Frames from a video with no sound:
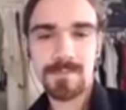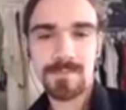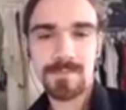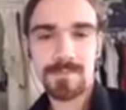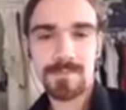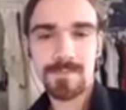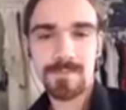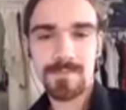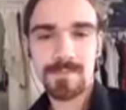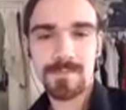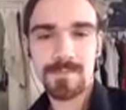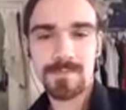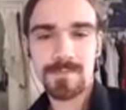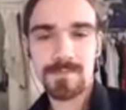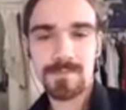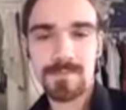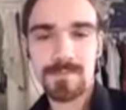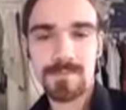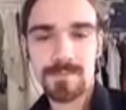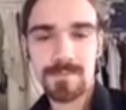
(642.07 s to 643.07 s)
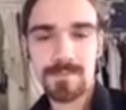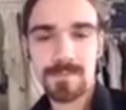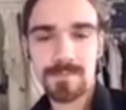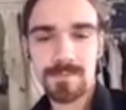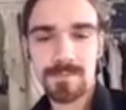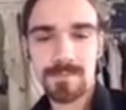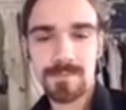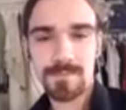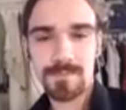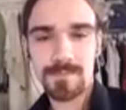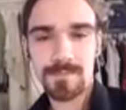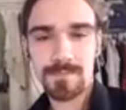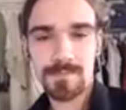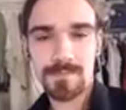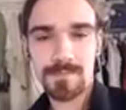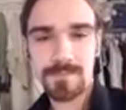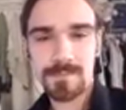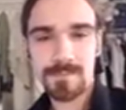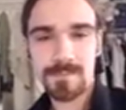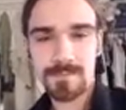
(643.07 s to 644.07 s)

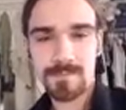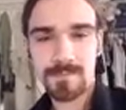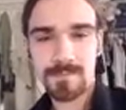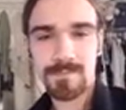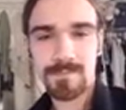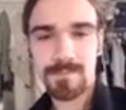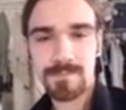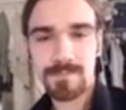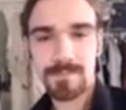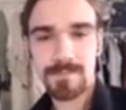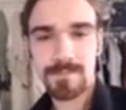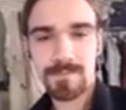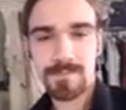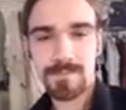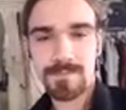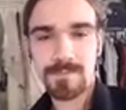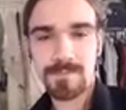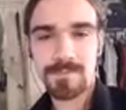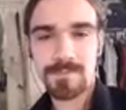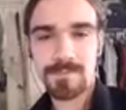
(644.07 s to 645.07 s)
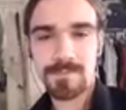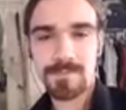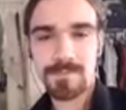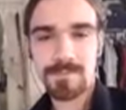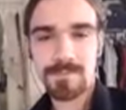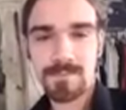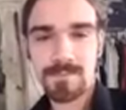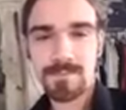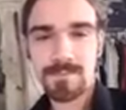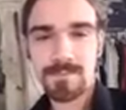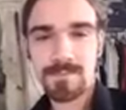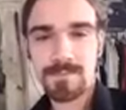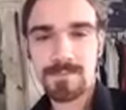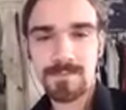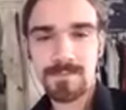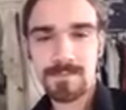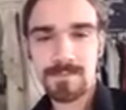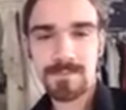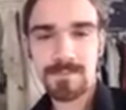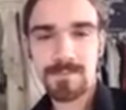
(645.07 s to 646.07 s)

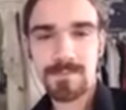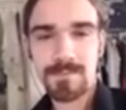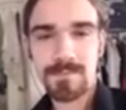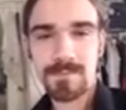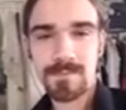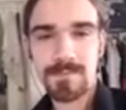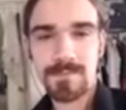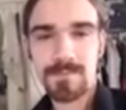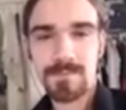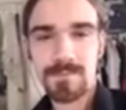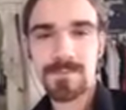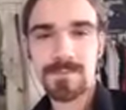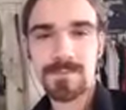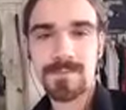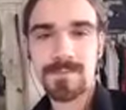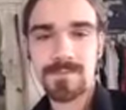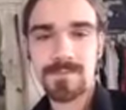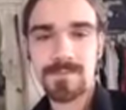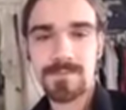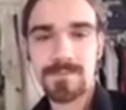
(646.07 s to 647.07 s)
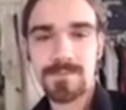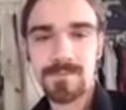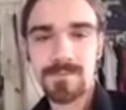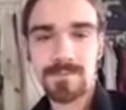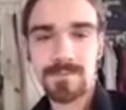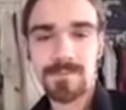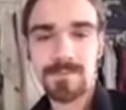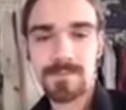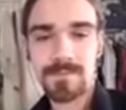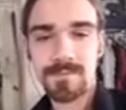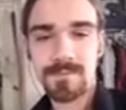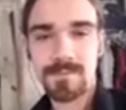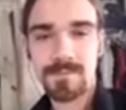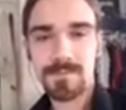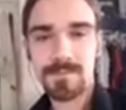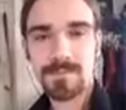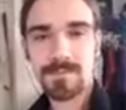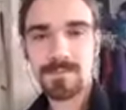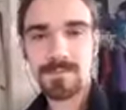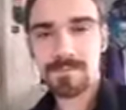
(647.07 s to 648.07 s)

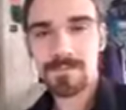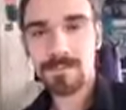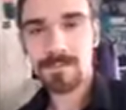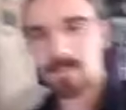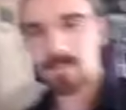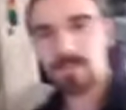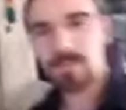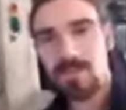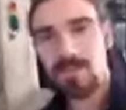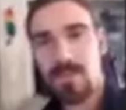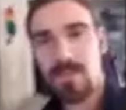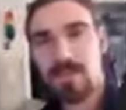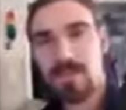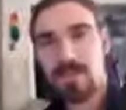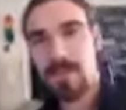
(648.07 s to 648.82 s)
No words are spoken by the person on screen.